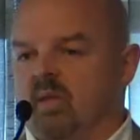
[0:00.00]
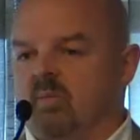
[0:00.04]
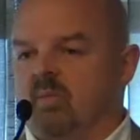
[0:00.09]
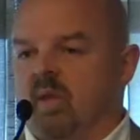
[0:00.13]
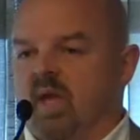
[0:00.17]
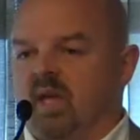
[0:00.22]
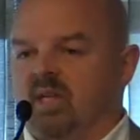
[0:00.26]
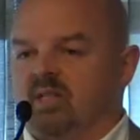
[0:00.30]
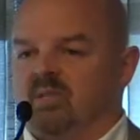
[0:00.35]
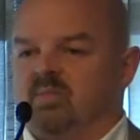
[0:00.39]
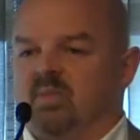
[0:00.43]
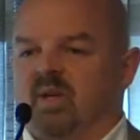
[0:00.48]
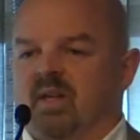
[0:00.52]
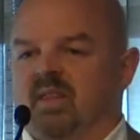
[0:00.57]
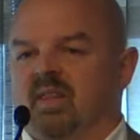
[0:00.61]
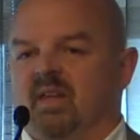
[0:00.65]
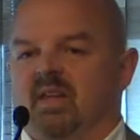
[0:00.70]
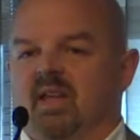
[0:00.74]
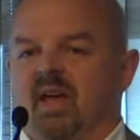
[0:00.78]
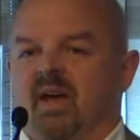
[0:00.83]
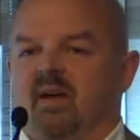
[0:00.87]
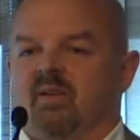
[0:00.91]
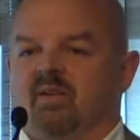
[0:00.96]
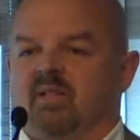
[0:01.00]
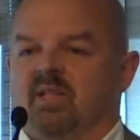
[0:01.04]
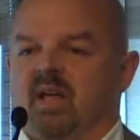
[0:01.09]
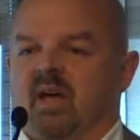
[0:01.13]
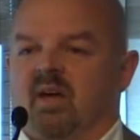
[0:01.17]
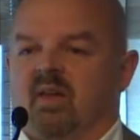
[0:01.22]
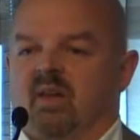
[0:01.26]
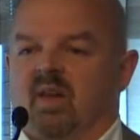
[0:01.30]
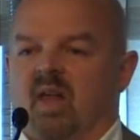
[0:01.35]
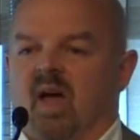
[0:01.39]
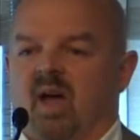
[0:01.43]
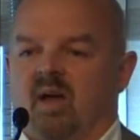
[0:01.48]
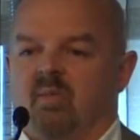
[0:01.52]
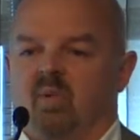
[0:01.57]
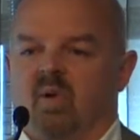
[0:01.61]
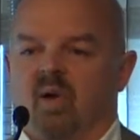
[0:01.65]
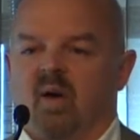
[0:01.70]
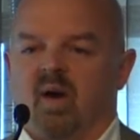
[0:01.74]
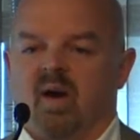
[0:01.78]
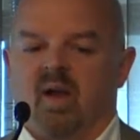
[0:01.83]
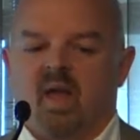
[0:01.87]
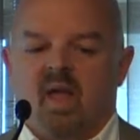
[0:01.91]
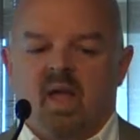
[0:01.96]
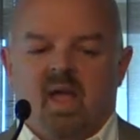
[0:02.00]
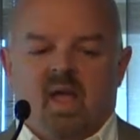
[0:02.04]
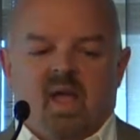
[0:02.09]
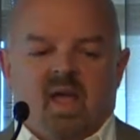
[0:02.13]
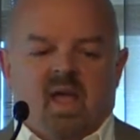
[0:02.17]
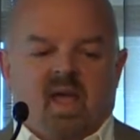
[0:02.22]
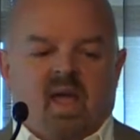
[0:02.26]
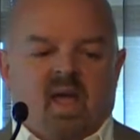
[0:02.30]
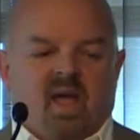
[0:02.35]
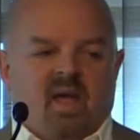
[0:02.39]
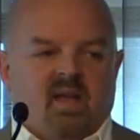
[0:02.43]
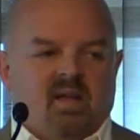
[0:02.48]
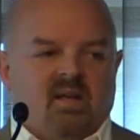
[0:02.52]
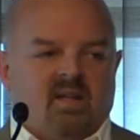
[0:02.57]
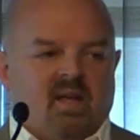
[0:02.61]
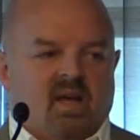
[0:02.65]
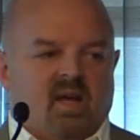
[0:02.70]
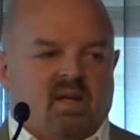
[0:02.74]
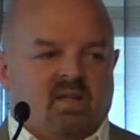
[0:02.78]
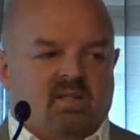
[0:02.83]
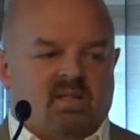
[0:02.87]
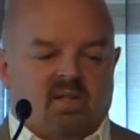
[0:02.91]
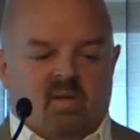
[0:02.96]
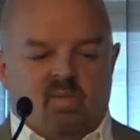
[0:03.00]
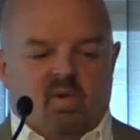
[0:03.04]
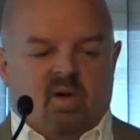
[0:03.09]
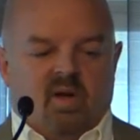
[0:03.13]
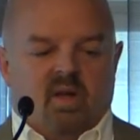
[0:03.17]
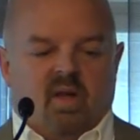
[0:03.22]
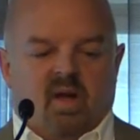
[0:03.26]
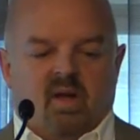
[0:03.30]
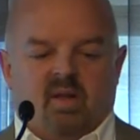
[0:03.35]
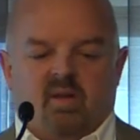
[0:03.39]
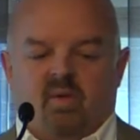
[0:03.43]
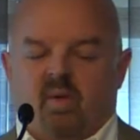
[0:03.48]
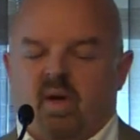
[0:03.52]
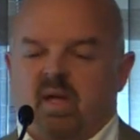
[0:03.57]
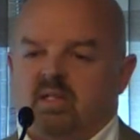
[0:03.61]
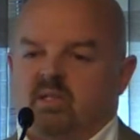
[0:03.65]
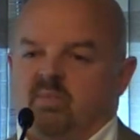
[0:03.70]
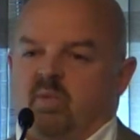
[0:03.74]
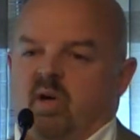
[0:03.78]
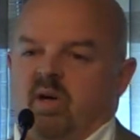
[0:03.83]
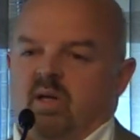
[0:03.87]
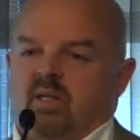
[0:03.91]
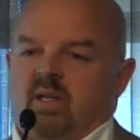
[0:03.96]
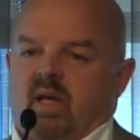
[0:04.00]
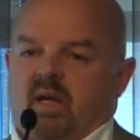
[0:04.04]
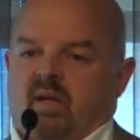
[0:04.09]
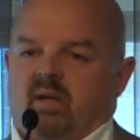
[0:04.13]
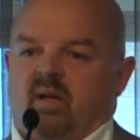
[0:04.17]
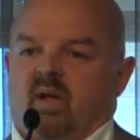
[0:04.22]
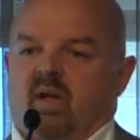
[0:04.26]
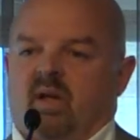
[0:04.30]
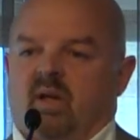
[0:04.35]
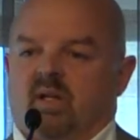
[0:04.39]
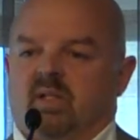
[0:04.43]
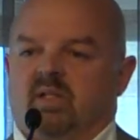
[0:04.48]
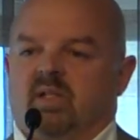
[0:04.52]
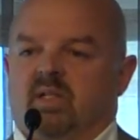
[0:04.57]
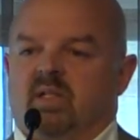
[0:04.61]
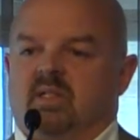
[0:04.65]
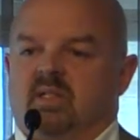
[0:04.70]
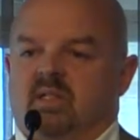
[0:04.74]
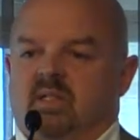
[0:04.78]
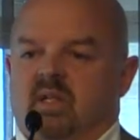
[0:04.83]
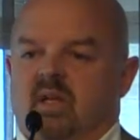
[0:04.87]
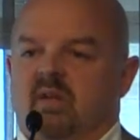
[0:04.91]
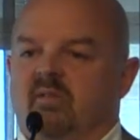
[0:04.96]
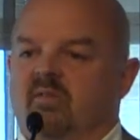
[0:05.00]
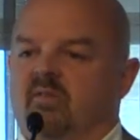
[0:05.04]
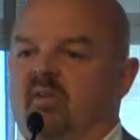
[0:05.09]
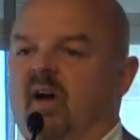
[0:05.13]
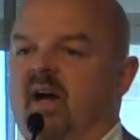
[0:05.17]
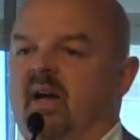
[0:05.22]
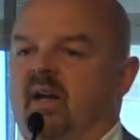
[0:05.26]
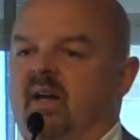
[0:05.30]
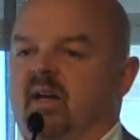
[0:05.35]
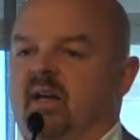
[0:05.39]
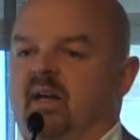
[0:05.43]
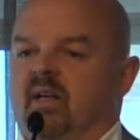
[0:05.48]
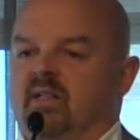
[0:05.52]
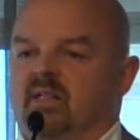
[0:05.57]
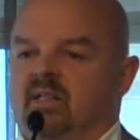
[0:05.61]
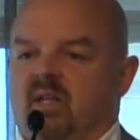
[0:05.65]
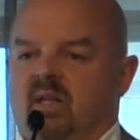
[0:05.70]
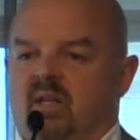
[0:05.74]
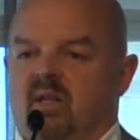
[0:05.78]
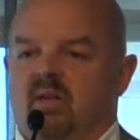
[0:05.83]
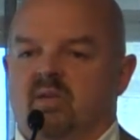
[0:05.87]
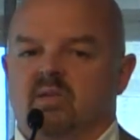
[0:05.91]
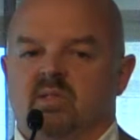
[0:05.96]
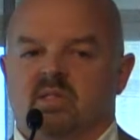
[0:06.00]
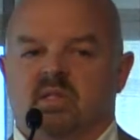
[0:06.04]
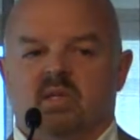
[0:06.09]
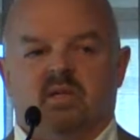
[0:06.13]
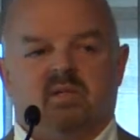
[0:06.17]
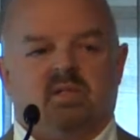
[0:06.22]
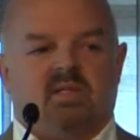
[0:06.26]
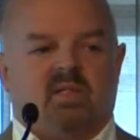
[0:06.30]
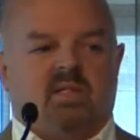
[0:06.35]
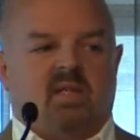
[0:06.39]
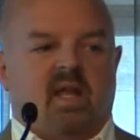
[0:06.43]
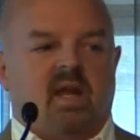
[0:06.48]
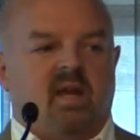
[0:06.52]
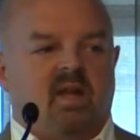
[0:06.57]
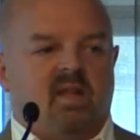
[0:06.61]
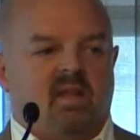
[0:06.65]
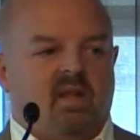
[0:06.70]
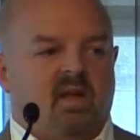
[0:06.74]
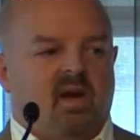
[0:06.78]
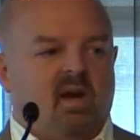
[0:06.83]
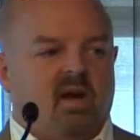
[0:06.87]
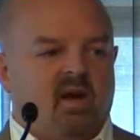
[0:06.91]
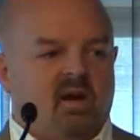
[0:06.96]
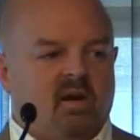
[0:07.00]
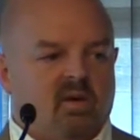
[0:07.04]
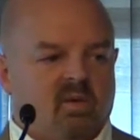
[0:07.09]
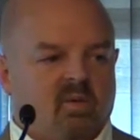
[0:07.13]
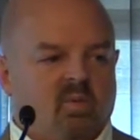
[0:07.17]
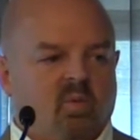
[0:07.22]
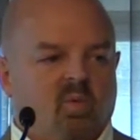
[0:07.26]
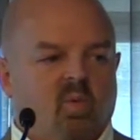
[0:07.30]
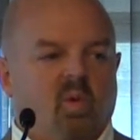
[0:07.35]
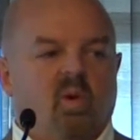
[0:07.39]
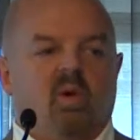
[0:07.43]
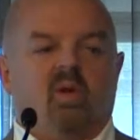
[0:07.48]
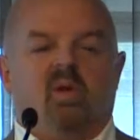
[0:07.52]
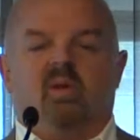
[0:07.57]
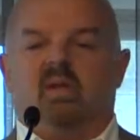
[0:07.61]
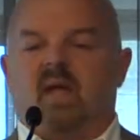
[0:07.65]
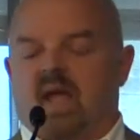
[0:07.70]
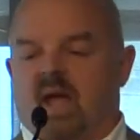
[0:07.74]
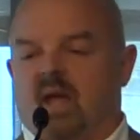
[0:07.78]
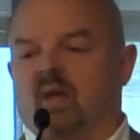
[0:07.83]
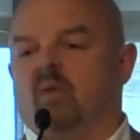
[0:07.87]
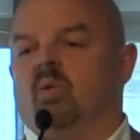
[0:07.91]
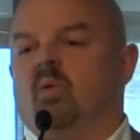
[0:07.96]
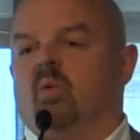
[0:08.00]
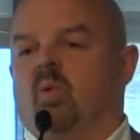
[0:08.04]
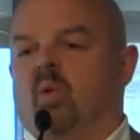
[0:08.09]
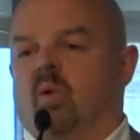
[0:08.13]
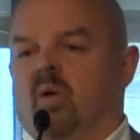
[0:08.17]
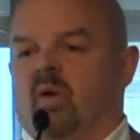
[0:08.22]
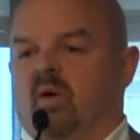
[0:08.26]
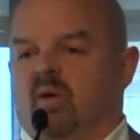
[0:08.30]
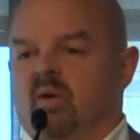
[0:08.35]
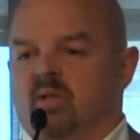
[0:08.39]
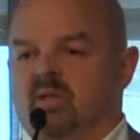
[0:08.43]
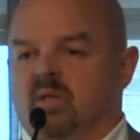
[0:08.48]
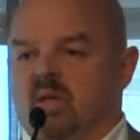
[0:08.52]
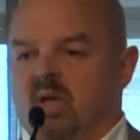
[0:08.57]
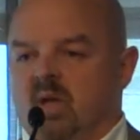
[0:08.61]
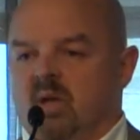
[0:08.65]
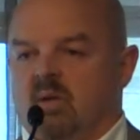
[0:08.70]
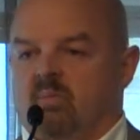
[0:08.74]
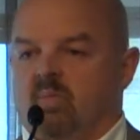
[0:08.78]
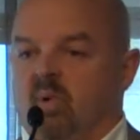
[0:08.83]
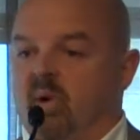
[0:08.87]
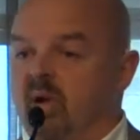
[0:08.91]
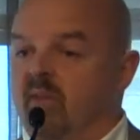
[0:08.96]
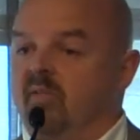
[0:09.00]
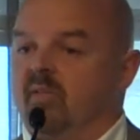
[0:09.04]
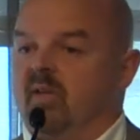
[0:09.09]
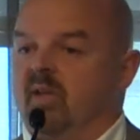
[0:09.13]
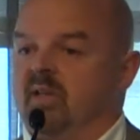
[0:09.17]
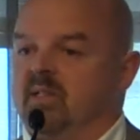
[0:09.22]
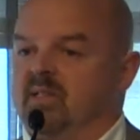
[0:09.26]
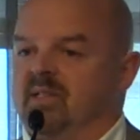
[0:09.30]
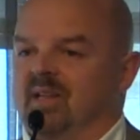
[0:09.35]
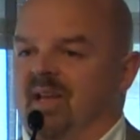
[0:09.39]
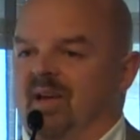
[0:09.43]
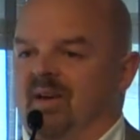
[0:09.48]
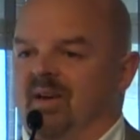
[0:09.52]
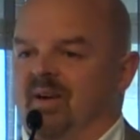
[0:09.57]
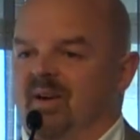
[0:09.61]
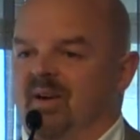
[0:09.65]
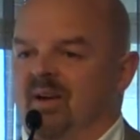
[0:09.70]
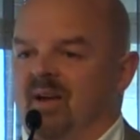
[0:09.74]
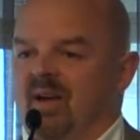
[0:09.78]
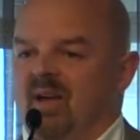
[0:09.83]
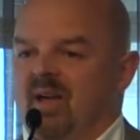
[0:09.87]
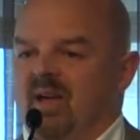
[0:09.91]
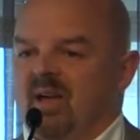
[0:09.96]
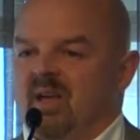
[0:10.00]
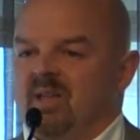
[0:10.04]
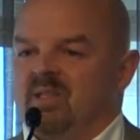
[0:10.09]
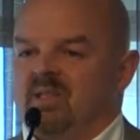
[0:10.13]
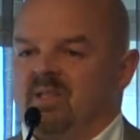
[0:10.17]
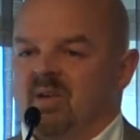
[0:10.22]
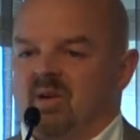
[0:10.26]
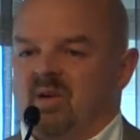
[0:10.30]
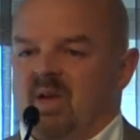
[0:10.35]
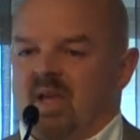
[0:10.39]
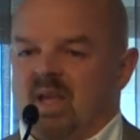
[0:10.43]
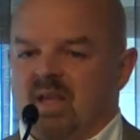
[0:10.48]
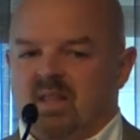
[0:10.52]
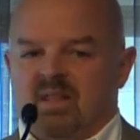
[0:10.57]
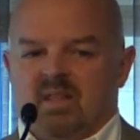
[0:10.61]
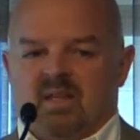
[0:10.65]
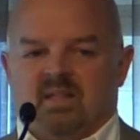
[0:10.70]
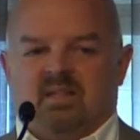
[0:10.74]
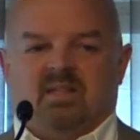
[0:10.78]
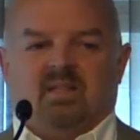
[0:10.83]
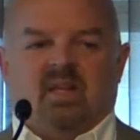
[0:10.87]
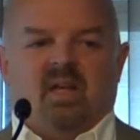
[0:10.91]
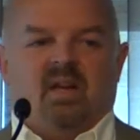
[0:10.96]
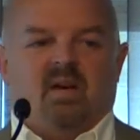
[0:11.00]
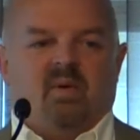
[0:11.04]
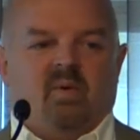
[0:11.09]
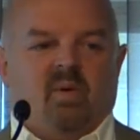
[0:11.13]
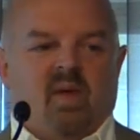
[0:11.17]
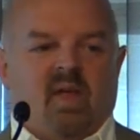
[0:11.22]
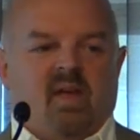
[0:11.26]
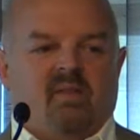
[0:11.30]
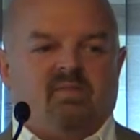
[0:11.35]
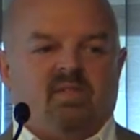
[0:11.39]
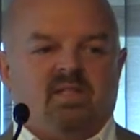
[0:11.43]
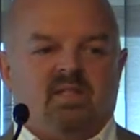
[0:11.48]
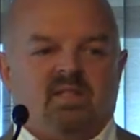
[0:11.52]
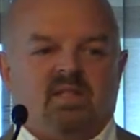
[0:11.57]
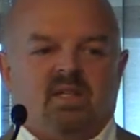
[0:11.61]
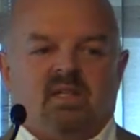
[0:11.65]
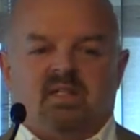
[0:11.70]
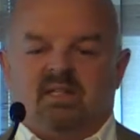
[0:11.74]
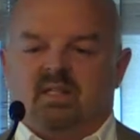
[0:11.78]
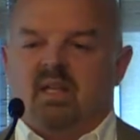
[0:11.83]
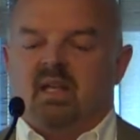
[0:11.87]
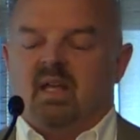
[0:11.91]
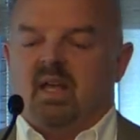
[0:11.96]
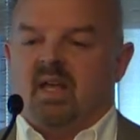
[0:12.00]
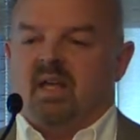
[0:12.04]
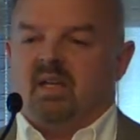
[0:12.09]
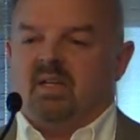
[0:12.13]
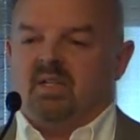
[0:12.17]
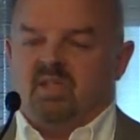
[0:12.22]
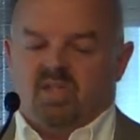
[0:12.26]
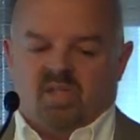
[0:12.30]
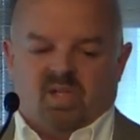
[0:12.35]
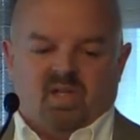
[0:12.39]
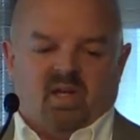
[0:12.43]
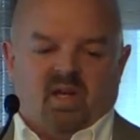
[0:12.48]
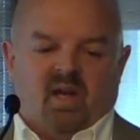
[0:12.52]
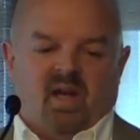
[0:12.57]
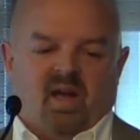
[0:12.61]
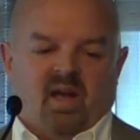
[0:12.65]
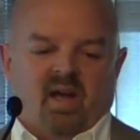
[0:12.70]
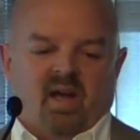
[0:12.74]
the basement of the downtown library. And somewhere along the way, Smart Technologies invited us to use their state-of-the-art world headquarters briefing center. So in this center, we have 60-inch